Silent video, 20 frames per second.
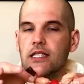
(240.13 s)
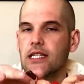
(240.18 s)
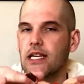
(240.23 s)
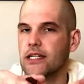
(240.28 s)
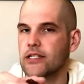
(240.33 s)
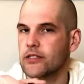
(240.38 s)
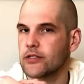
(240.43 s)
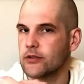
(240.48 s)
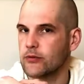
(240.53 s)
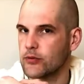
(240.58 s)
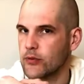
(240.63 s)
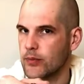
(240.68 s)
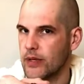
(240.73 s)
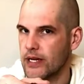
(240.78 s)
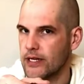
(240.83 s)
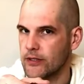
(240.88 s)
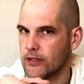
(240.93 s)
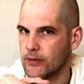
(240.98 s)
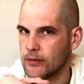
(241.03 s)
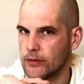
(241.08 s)
is actually
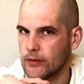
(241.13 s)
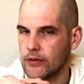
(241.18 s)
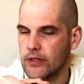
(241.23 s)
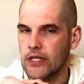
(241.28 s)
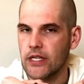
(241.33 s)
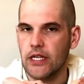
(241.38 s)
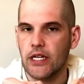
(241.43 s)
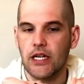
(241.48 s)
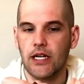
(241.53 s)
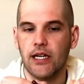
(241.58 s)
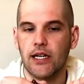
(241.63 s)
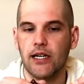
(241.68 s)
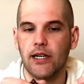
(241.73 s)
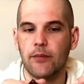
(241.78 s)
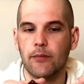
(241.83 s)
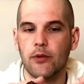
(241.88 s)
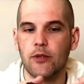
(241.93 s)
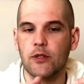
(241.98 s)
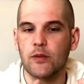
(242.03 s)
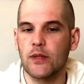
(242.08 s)
repairable.
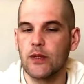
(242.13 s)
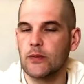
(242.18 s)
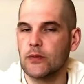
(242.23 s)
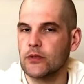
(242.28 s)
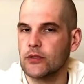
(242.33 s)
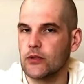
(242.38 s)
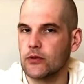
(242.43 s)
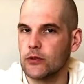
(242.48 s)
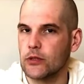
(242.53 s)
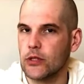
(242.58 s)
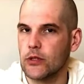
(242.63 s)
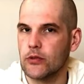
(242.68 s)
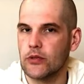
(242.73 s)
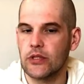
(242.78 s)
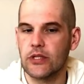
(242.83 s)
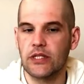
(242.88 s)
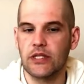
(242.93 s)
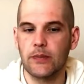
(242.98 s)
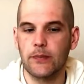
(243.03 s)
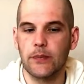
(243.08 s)
Most people don't know
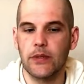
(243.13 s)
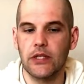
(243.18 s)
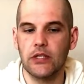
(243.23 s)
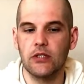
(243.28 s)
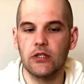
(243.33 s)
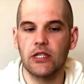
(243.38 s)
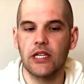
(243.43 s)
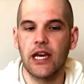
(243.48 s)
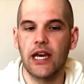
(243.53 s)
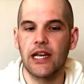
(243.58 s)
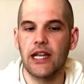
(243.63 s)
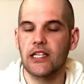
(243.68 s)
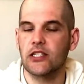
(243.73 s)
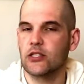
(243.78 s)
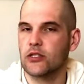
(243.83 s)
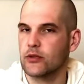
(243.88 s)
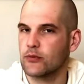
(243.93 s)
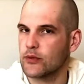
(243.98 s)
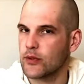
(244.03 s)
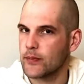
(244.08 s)
this, but you can
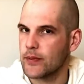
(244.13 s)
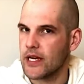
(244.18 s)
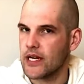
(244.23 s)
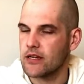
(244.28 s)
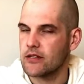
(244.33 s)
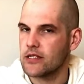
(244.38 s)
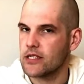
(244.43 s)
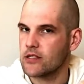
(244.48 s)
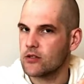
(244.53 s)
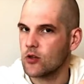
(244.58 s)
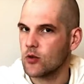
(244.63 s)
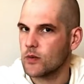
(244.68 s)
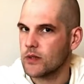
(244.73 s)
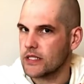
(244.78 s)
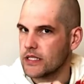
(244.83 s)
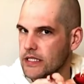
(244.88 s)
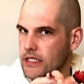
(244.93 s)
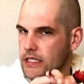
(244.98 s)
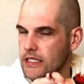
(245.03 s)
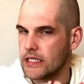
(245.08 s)
actually repair these
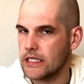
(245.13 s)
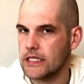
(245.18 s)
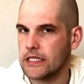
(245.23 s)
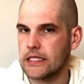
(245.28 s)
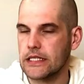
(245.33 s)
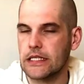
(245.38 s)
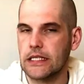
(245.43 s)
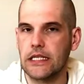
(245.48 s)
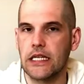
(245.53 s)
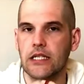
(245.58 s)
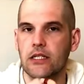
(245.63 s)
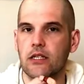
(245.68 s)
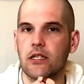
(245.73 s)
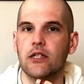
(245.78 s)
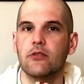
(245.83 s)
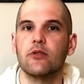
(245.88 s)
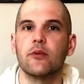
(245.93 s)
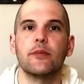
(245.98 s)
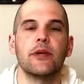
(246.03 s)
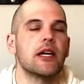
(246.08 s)
almost as easily as you
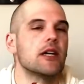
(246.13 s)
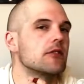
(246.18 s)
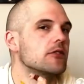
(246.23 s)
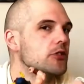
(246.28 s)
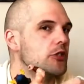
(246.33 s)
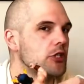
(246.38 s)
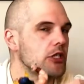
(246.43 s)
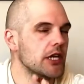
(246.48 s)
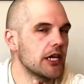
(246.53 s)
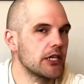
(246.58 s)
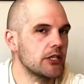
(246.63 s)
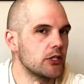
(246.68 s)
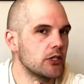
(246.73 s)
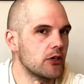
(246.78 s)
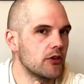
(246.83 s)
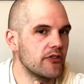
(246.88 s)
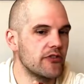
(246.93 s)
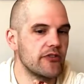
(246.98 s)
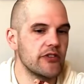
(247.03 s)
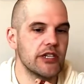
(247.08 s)
can repair a G.I.
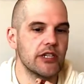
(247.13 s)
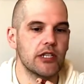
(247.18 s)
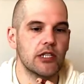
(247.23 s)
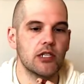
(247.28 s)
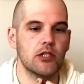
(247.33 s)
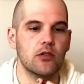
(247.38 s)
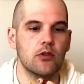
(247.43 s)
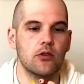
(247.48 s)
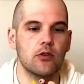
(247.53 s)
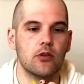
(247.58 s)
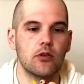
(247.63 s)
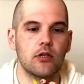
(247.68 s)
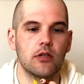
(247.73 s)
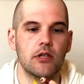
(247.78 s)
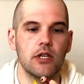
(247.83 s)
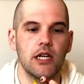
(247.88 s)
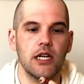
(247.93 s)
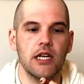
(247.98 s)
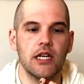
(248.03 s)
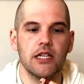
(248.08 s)
Joe figure
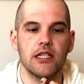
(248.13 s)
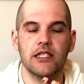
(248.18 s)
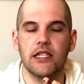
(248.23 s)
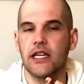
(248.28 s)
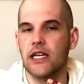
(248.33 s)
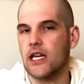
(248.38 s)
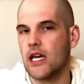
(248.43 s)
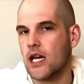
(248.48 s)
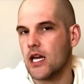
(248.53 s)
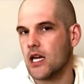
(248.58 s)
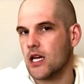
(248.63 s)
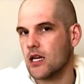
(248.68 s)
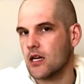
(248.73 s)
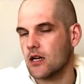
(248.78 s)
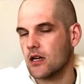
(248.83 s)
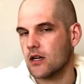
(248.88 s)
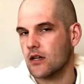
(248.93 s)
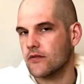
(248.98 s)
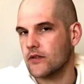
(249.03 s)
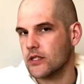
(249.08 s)
or, say,
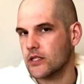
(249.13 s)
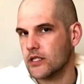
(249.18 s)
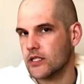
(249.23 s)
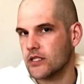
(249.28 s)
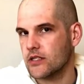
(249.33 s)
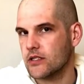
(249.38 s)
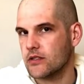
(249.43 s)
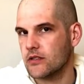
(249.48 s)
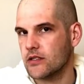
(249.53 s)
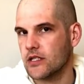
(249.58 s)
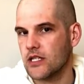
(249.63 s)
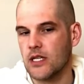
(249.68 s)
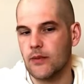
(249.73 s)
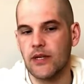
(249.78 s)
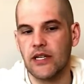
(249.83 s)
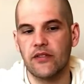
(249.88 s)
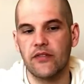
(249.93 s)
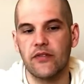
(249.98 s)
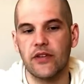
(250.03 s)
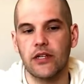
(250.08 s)
a vintage
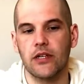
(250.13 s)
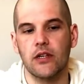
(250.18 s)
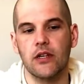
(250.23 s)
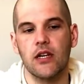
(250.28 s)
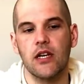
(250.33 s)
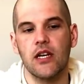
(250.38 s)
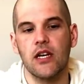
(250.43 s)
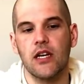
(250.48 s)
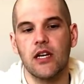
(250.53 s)
He-Man figure.